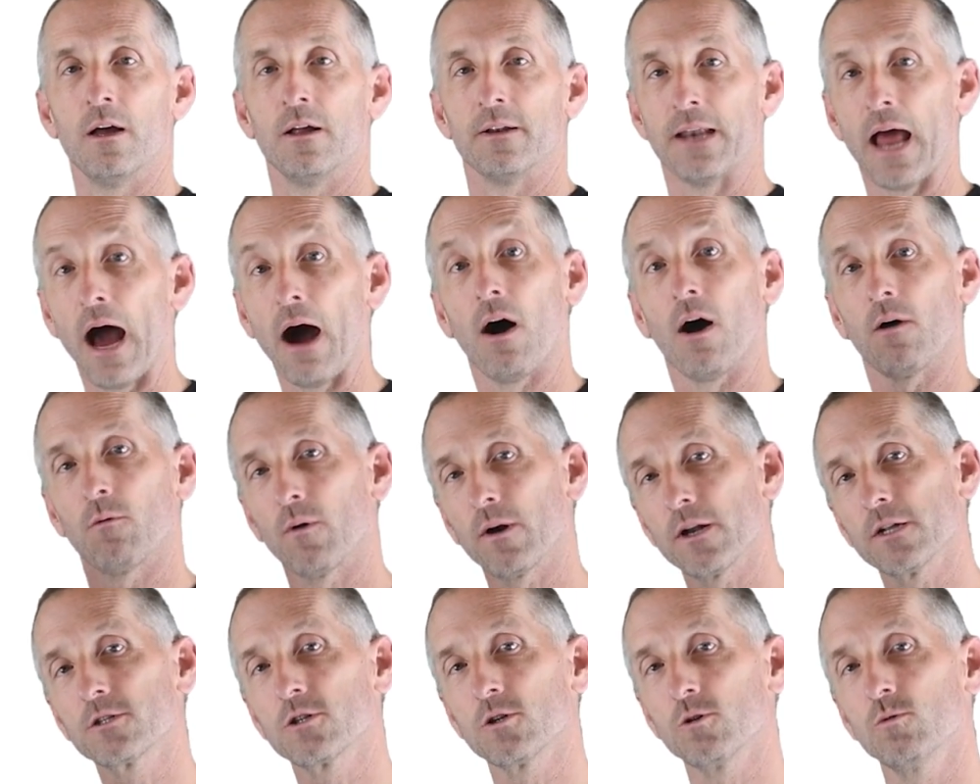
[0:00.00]
Now, I
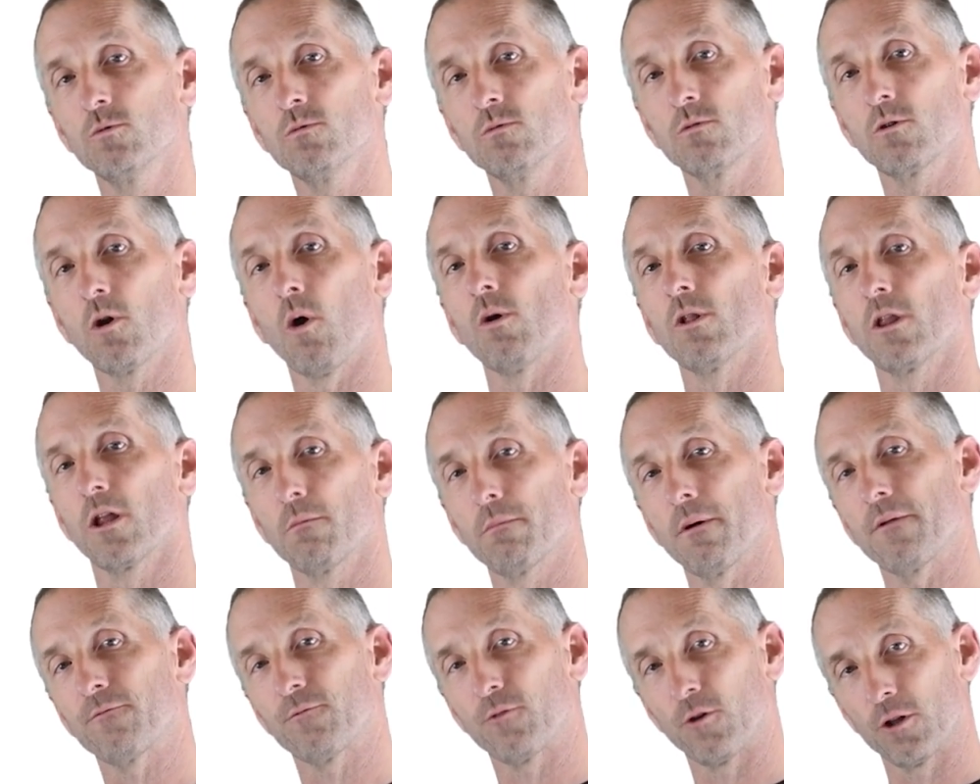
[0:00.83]
want to go a little
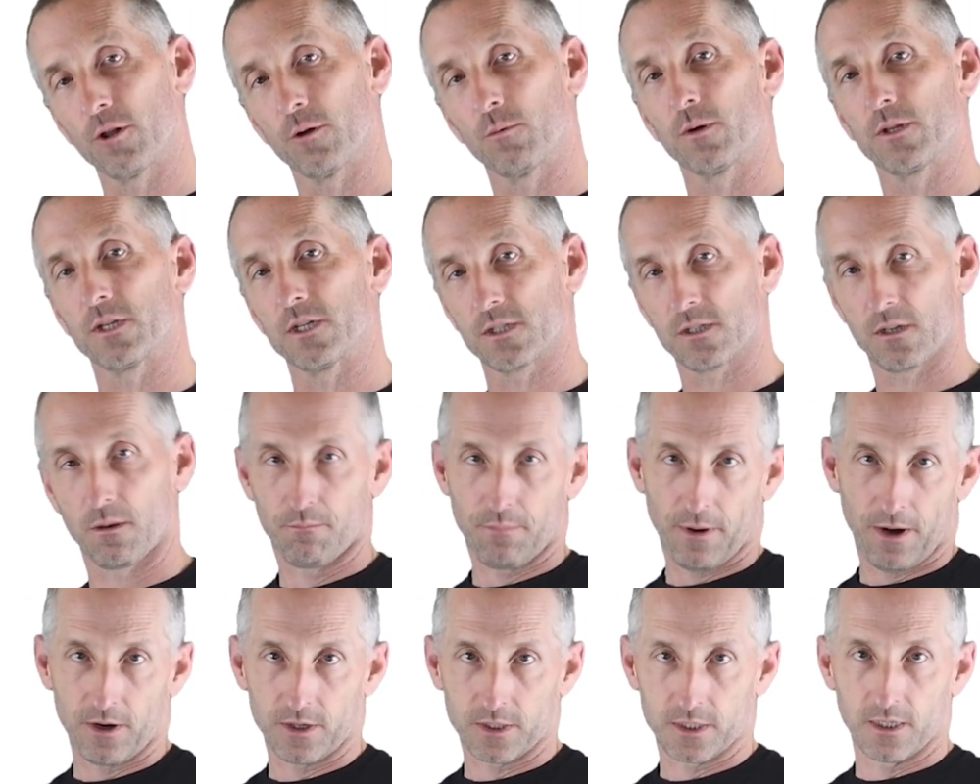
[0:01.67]
bit further with this
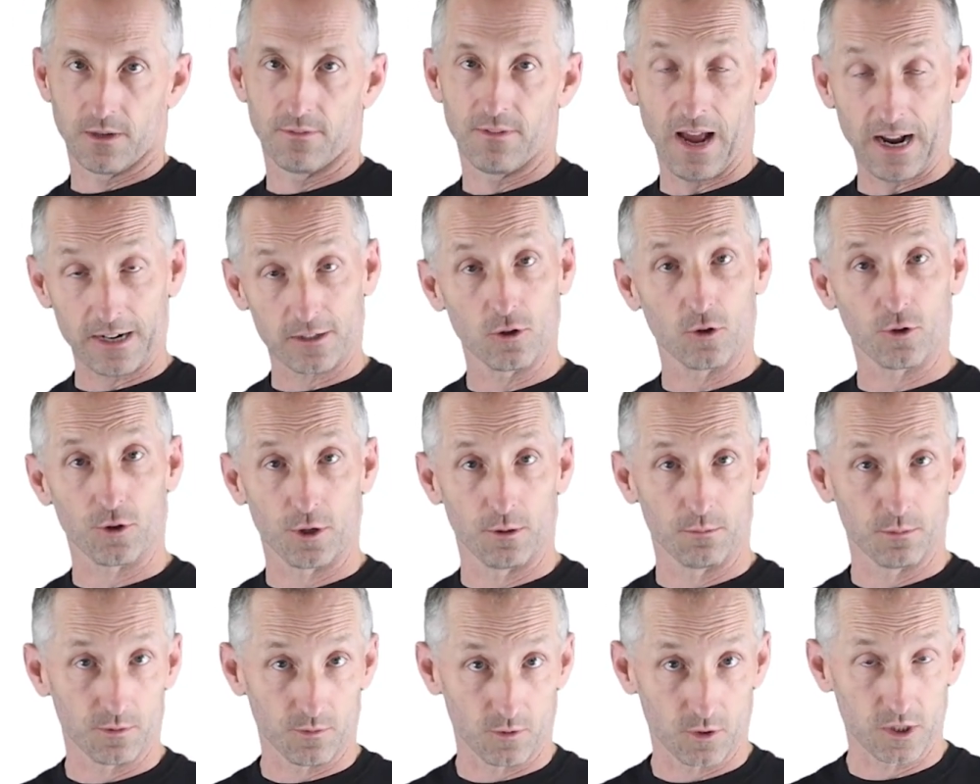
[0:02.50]
comparison of
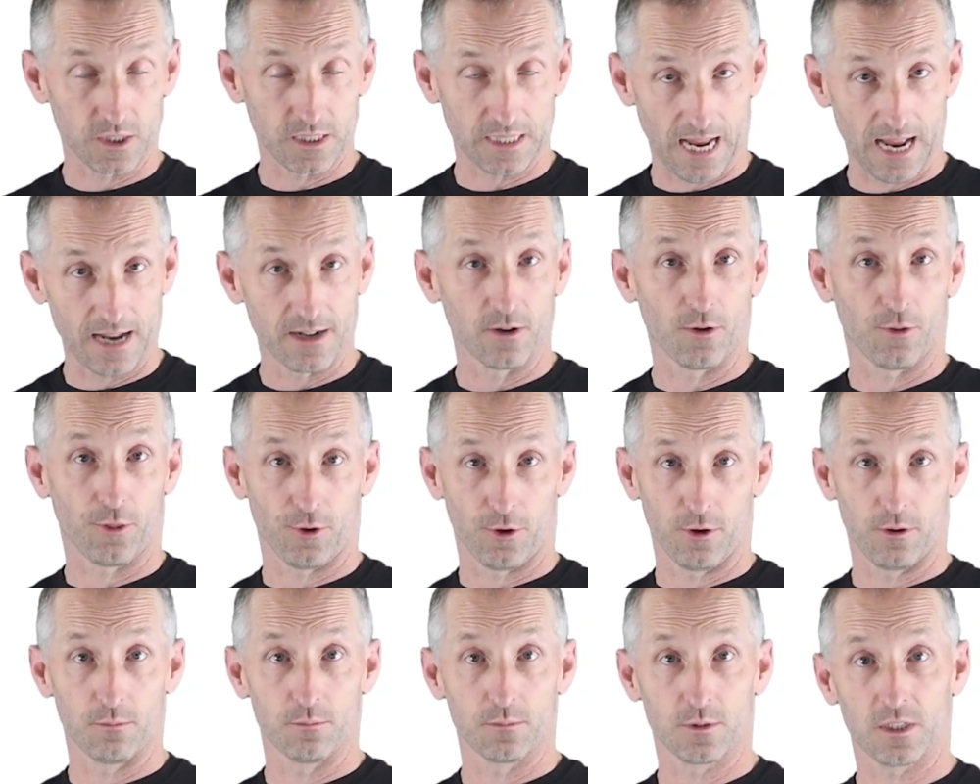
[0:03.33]
ectotherms versus
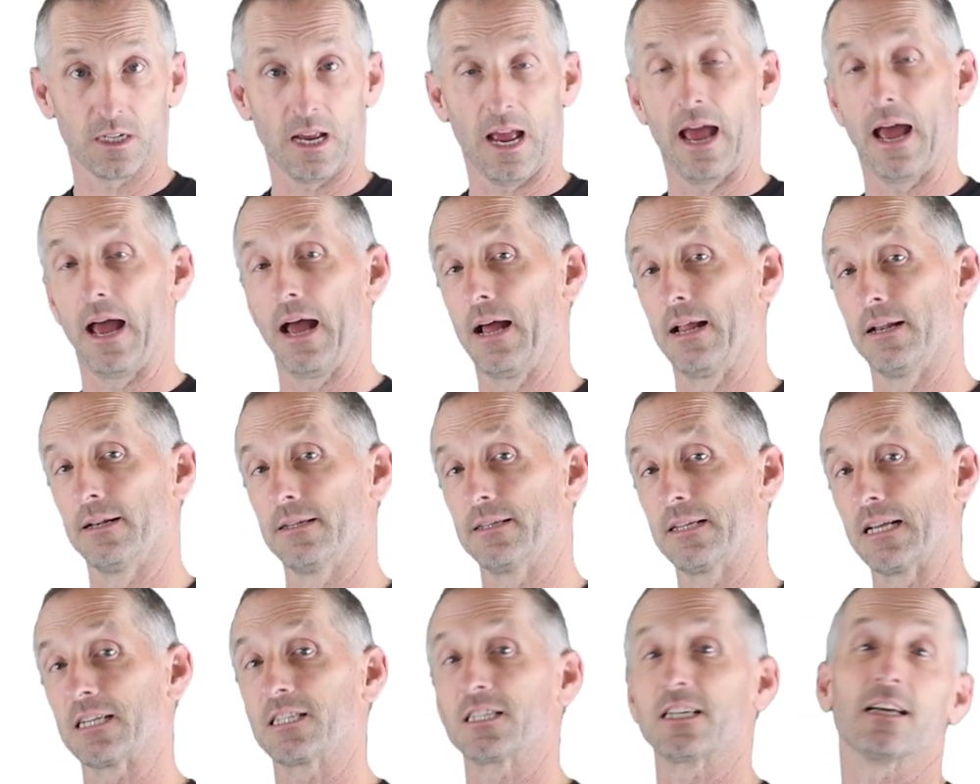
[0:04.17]
endotherms
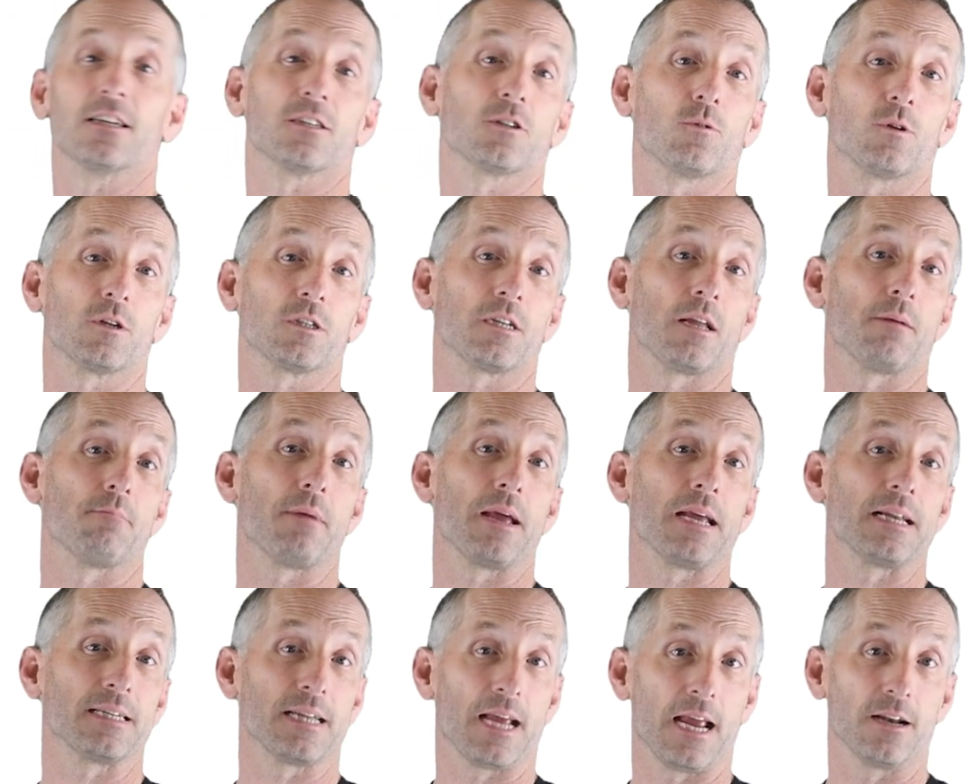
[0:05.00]
and the extent to which they
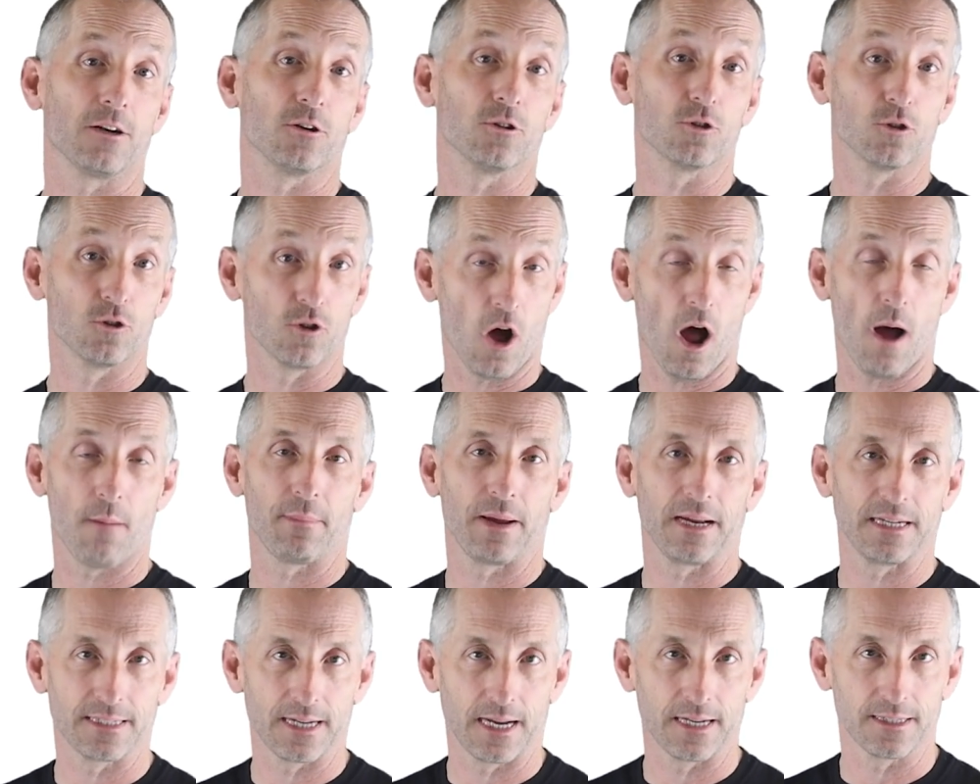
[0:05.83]
maintain or do not
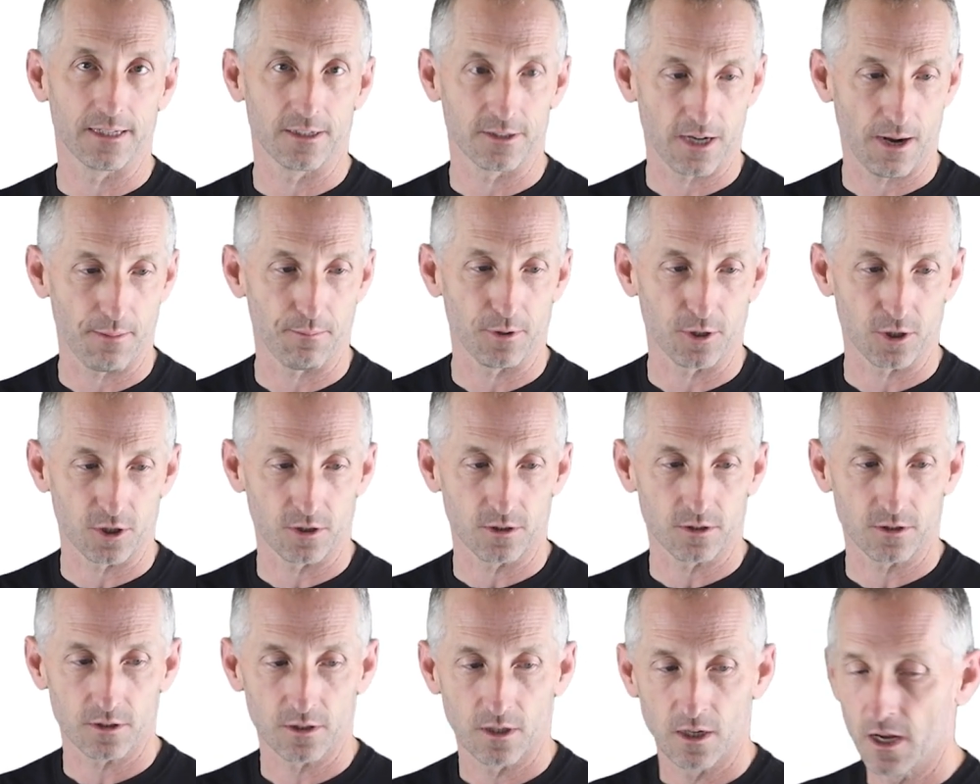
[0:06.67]
maintain their
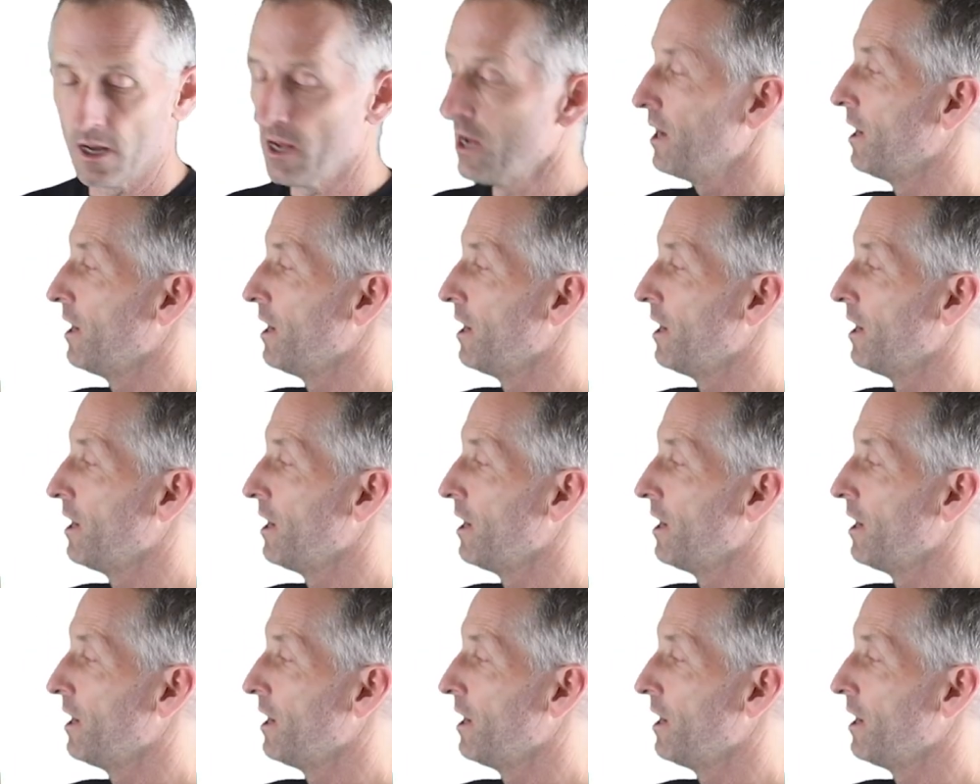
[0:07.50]
temperatures.